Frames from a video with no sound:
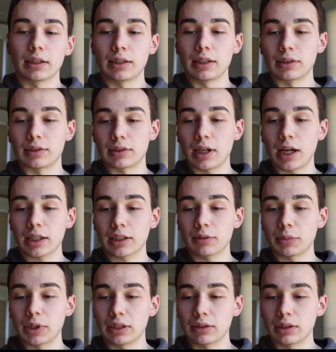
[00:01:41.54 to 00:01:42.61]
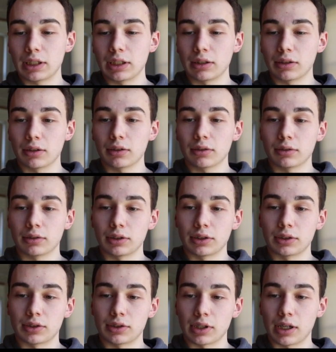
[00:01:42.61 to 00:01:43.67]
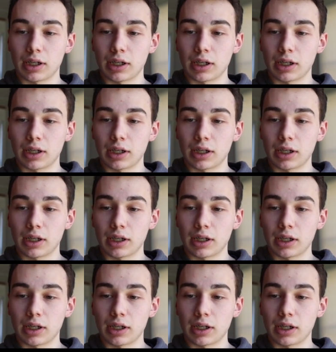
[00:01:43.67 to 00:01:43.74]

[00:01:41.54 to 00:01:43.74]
this document here is the